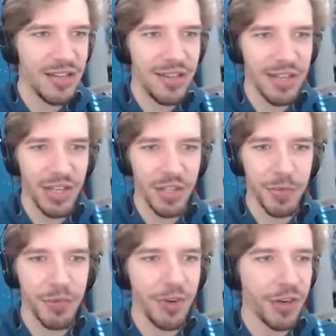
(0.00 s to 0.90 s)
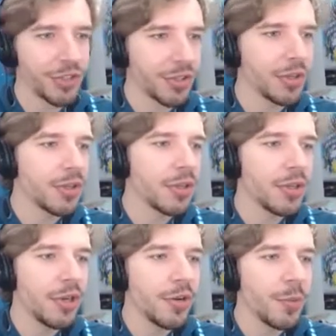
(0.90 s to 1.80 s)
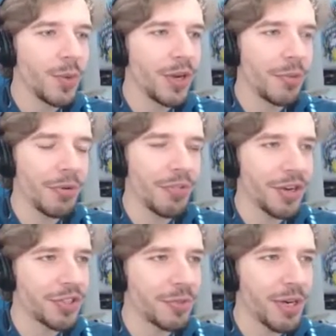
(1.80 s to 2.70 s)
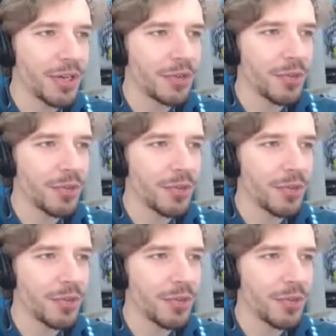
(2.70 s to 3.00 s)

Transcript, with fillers: Yes, perfection. Mm, ah. We got perfection minus one